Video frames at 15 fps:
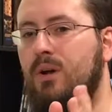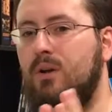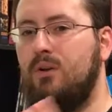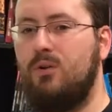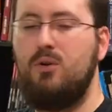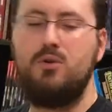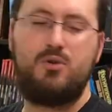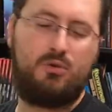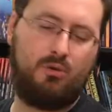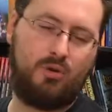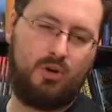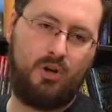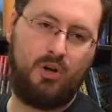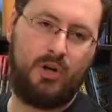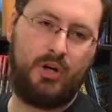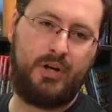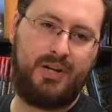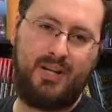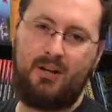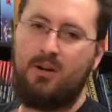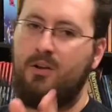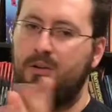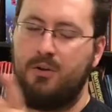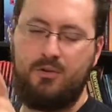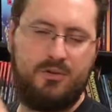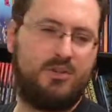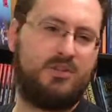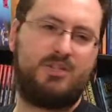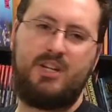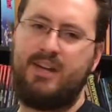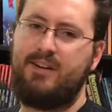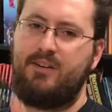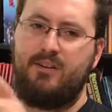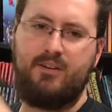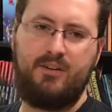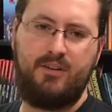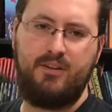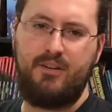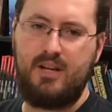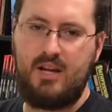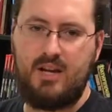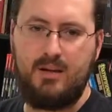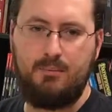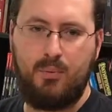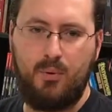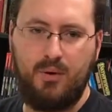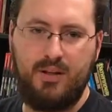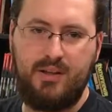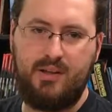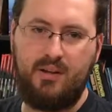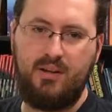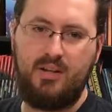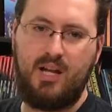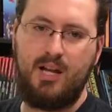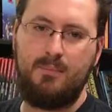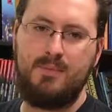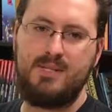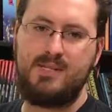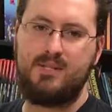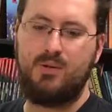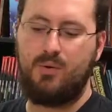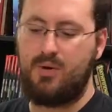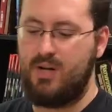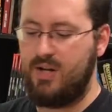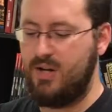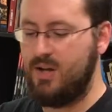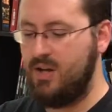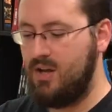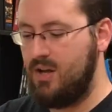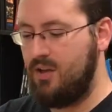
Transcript: neutral good, and all those, the standard 9-point alignments grid,